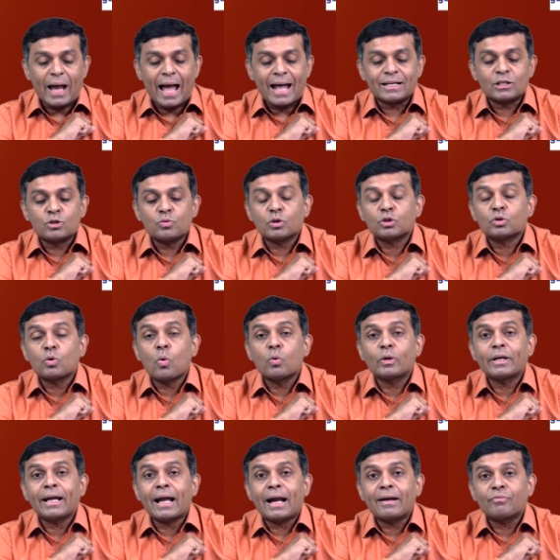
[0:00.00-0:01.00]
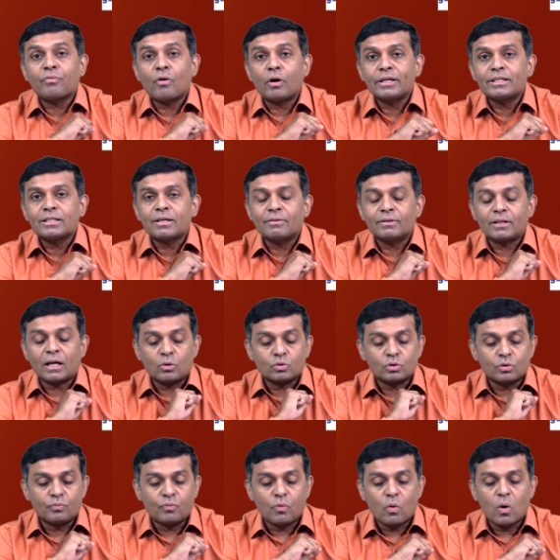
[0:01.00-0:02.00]
carats was quoting at
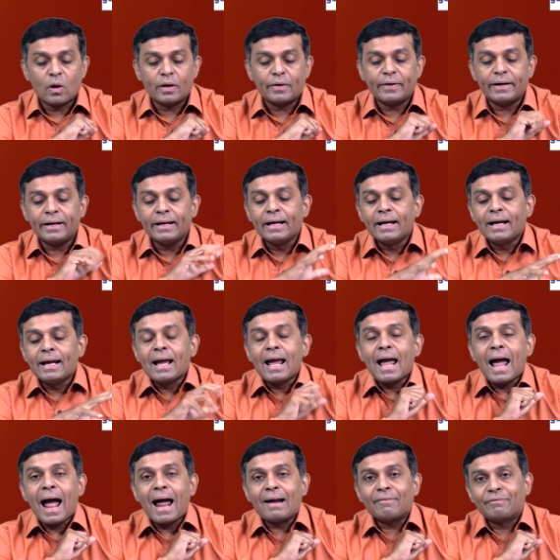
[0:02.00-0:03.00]
47,400 and